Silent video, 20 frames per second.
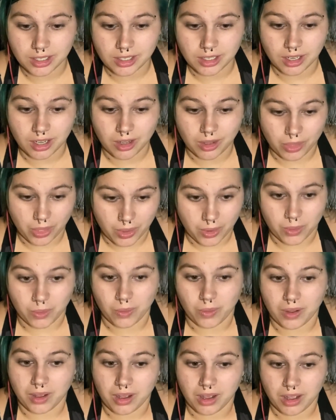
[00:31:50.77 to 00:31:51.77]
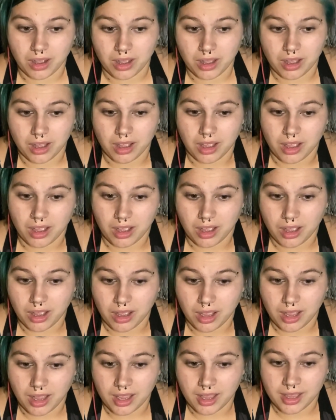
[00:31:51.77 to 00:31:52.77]
Although
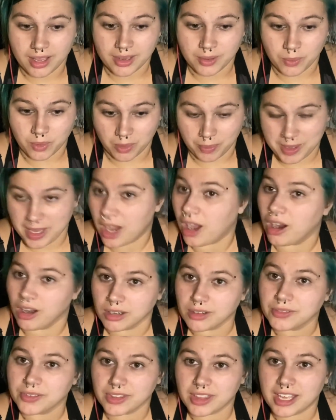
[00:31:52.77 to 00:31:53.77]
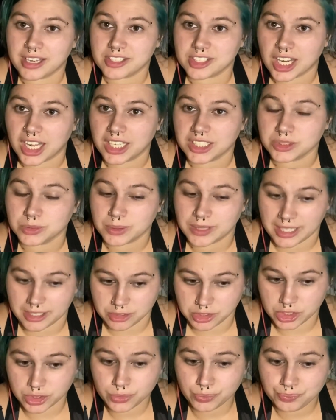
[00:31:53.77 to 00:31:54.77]
it will be hard for that child
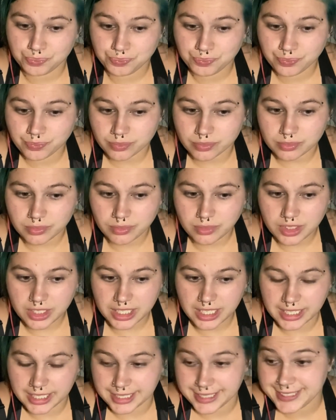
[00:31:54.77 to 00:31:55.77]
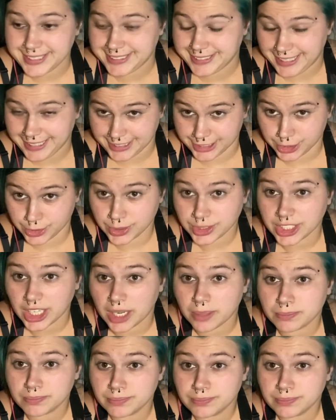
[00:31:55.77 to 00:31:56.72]
without you, it is not your job.